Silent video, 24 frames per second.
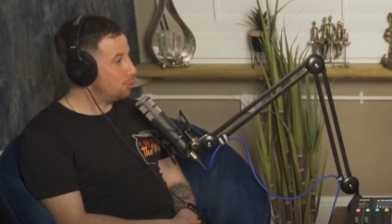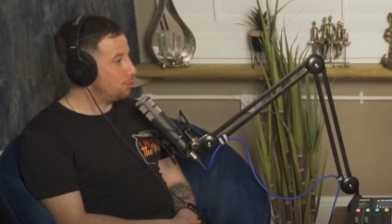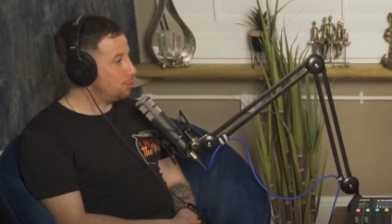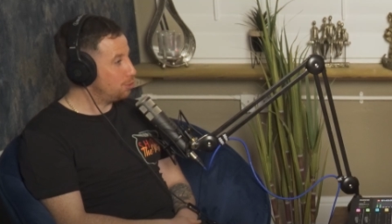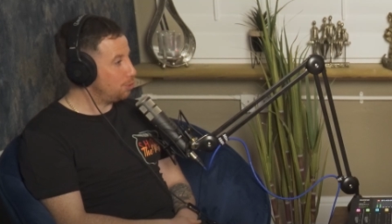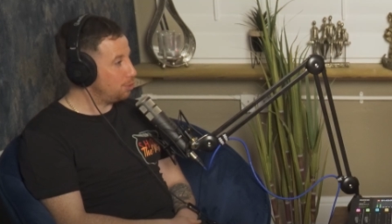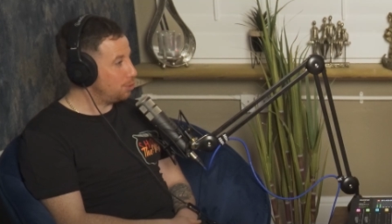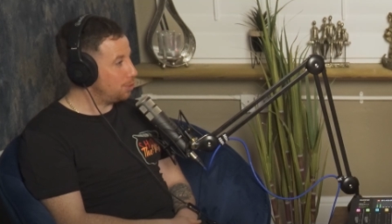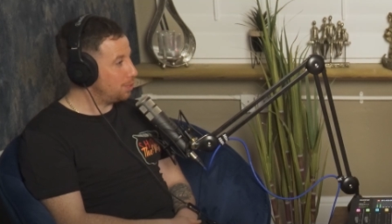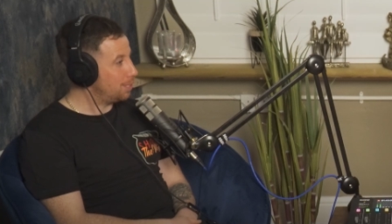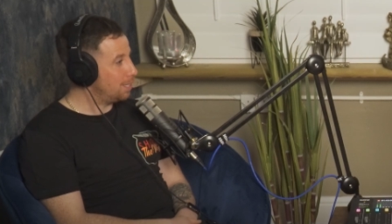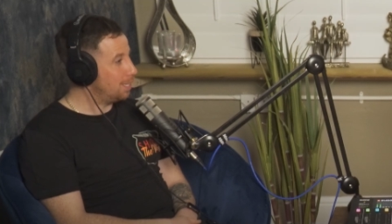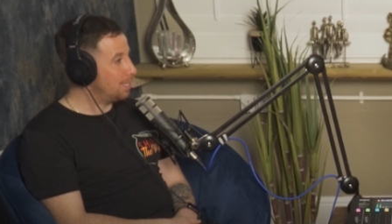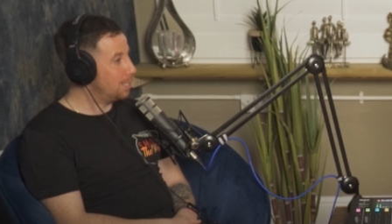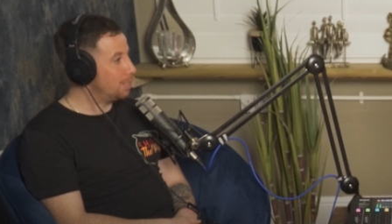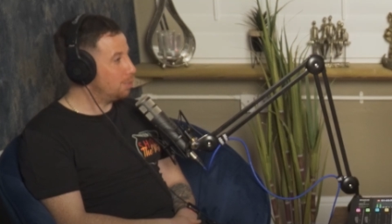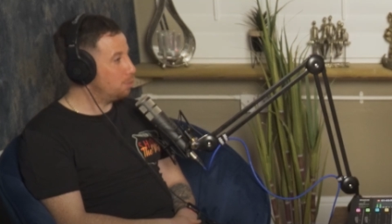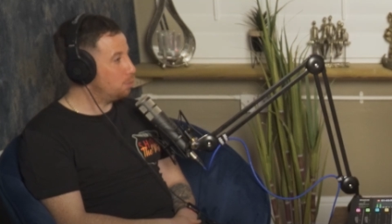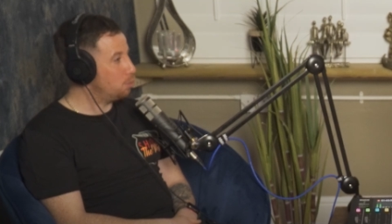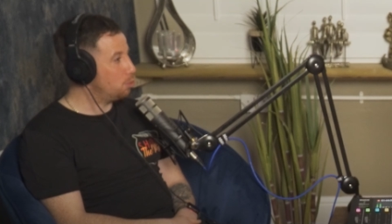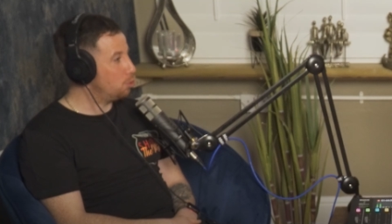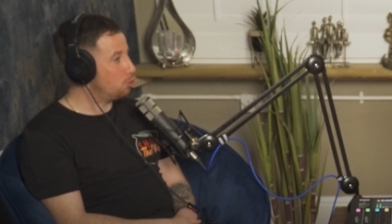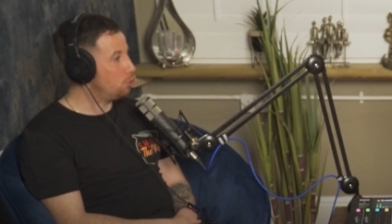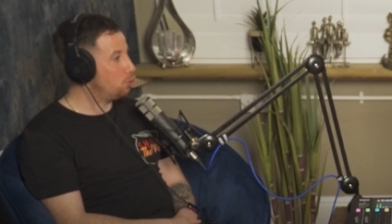I
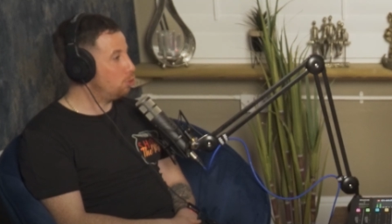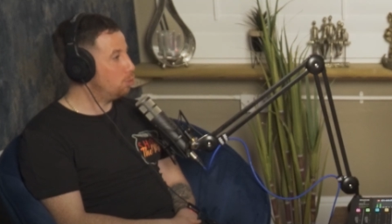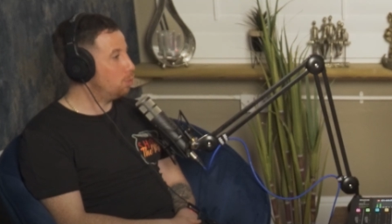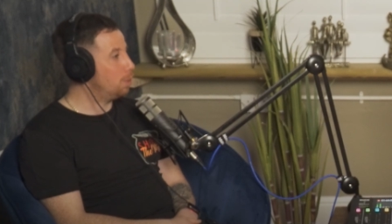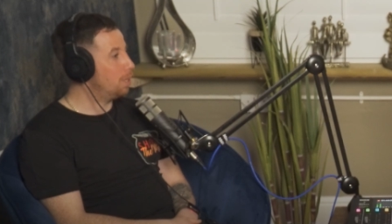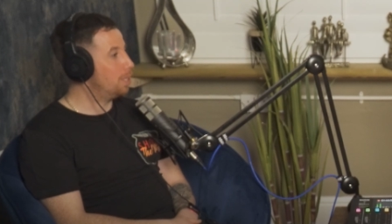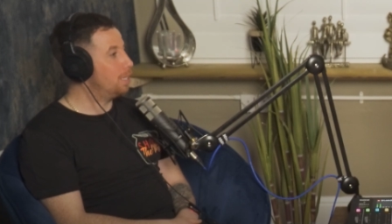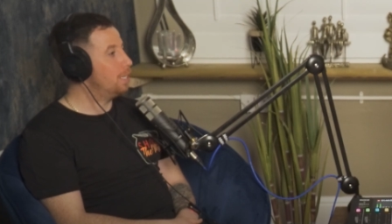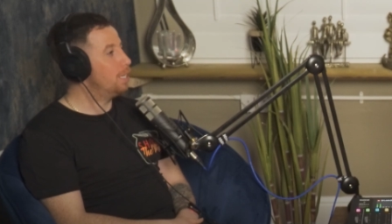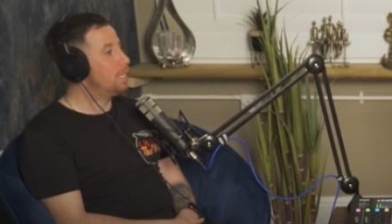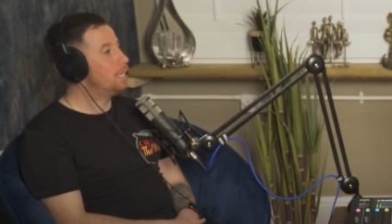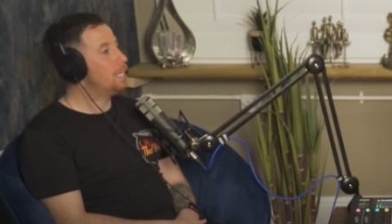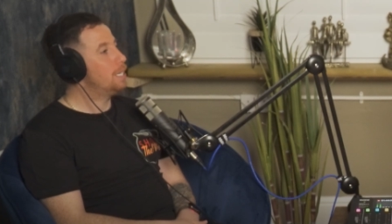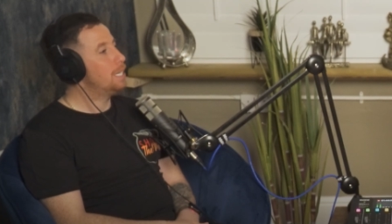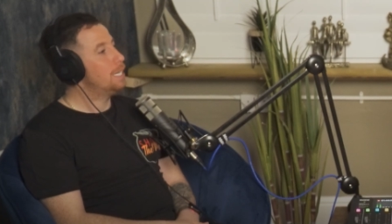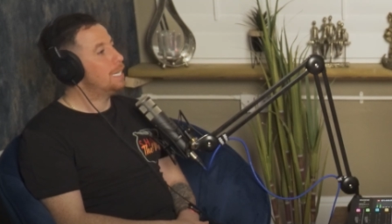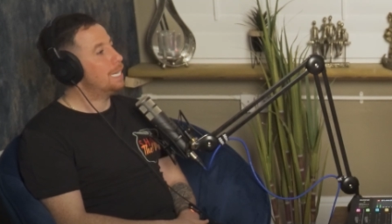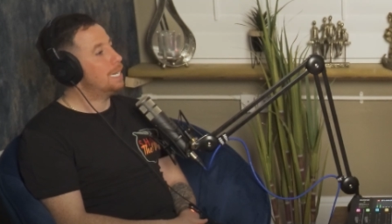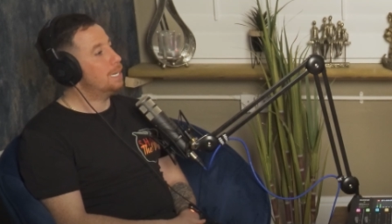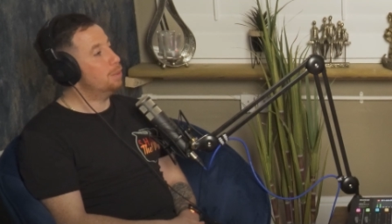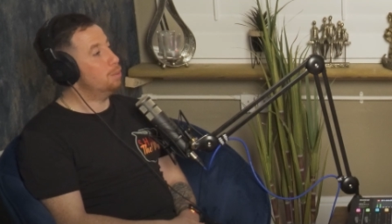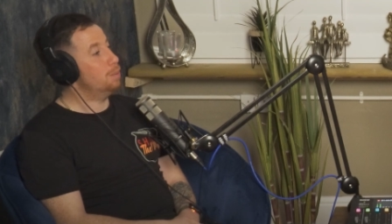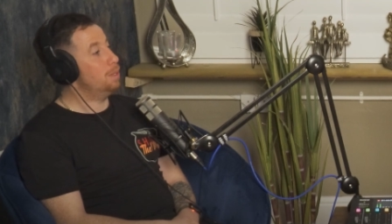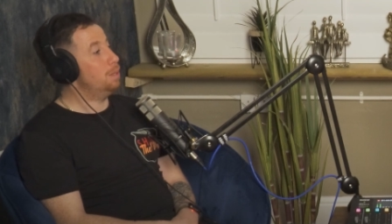know that.
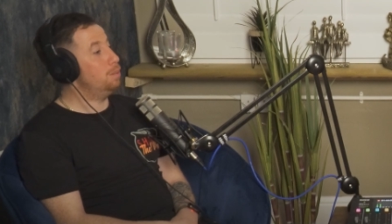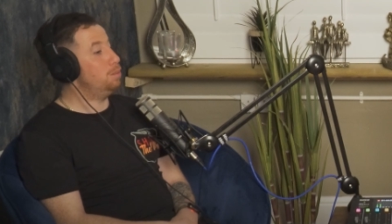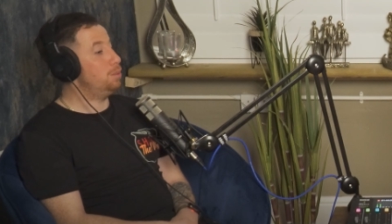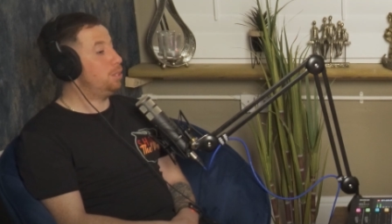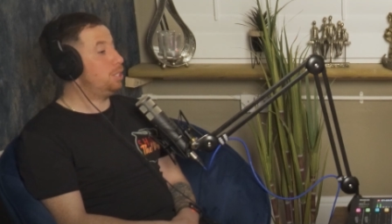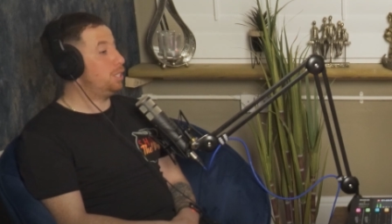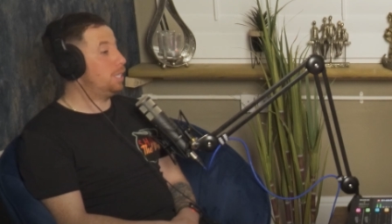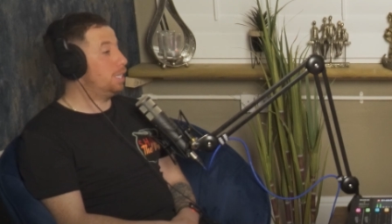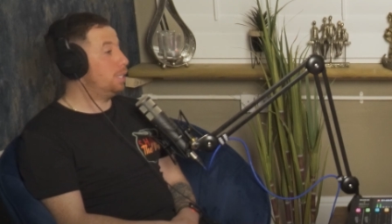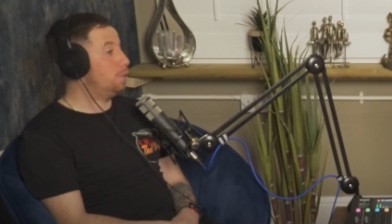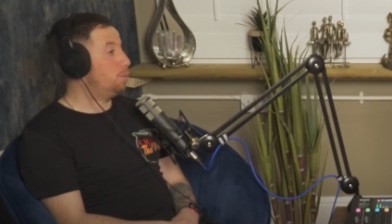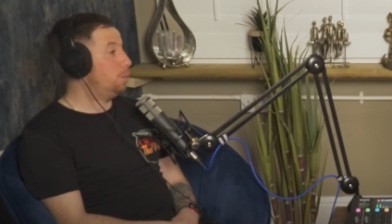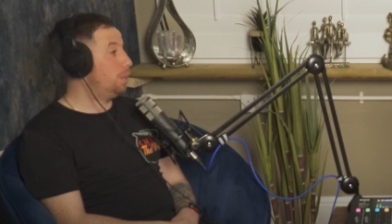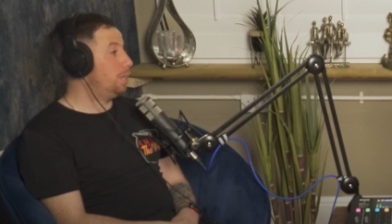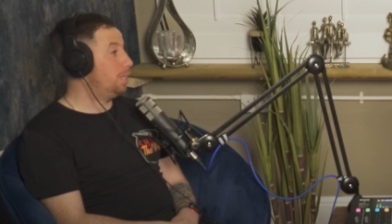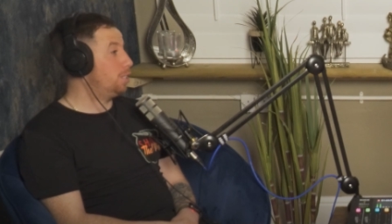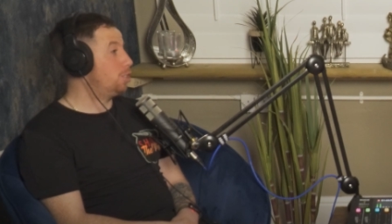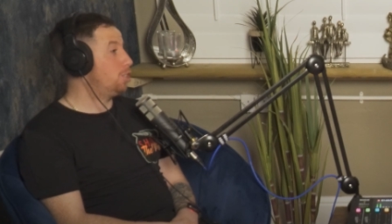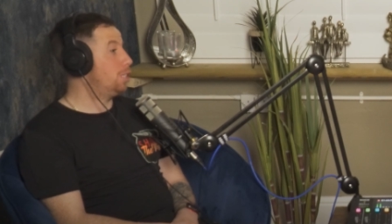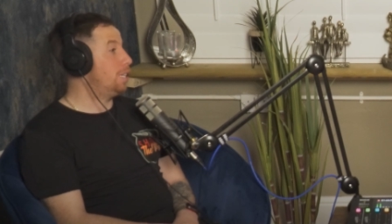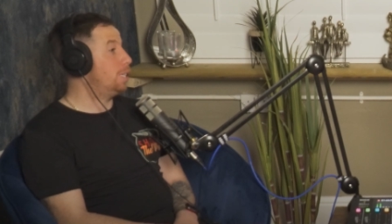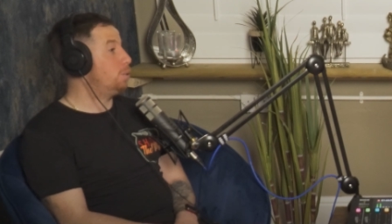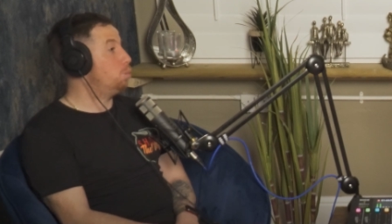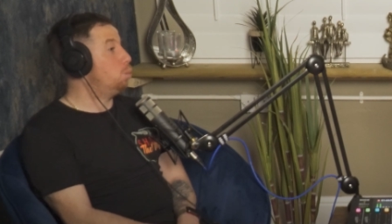I know that, but this is
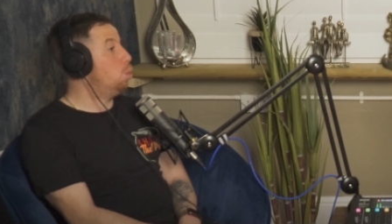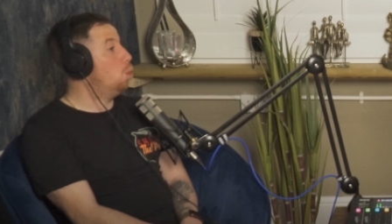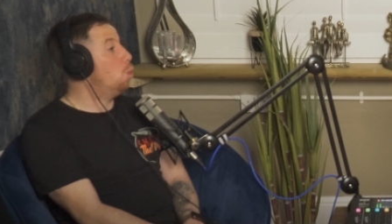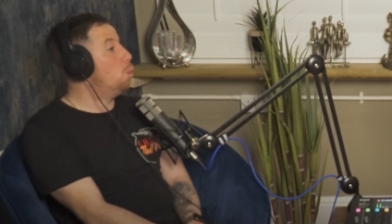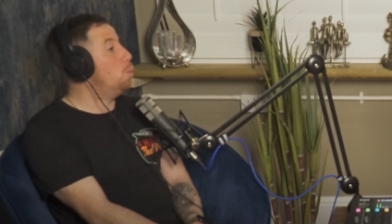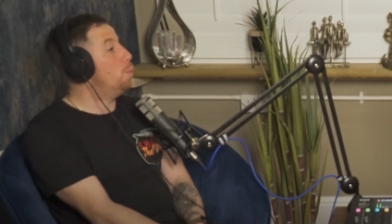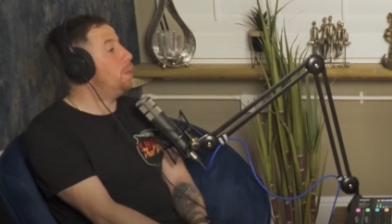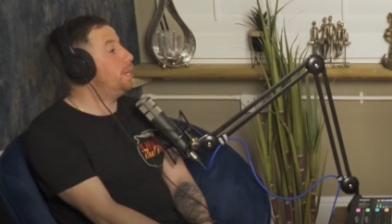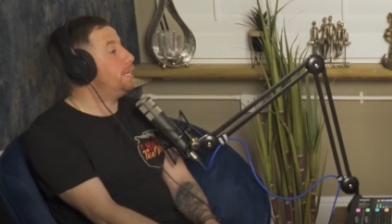why I went to work, though.